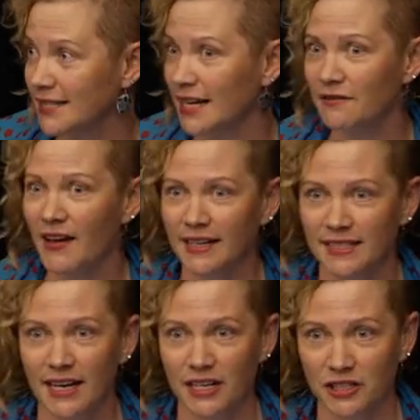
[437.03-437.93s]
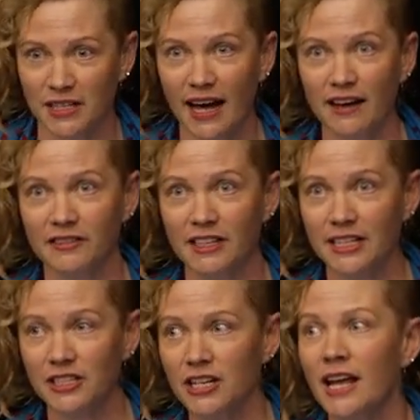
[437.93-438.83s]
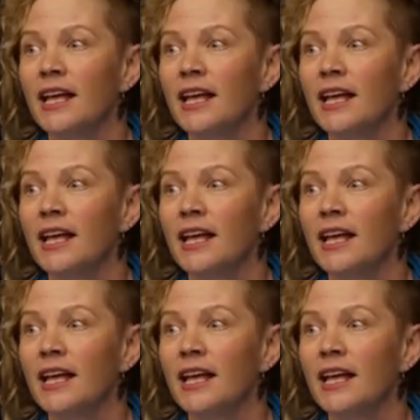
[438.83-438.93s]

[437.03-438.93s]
in vaccination coverage,